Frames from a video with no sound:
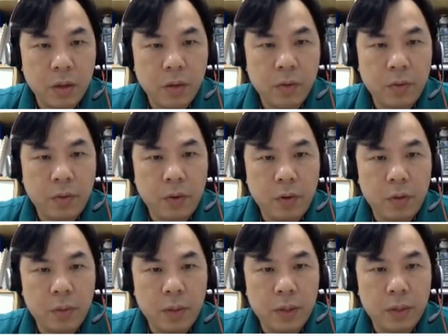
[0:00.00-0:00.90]
4
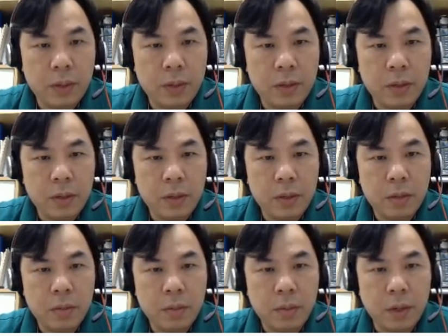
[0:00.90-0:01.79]
by 6
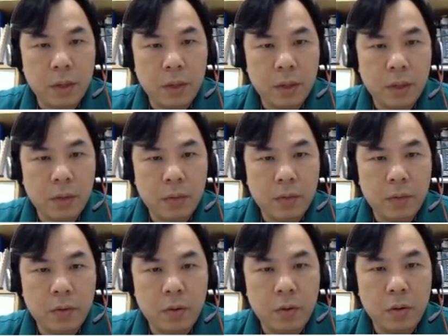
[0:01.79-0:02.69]
by
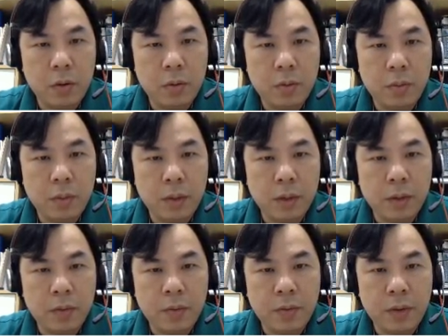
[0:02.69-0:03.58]
4 by
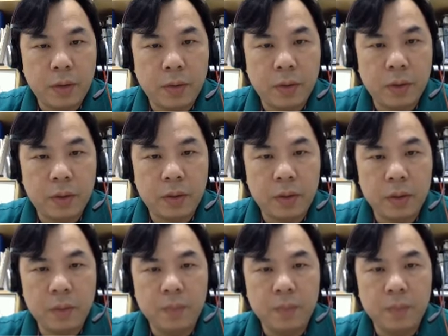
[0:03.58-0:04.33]
5 actually.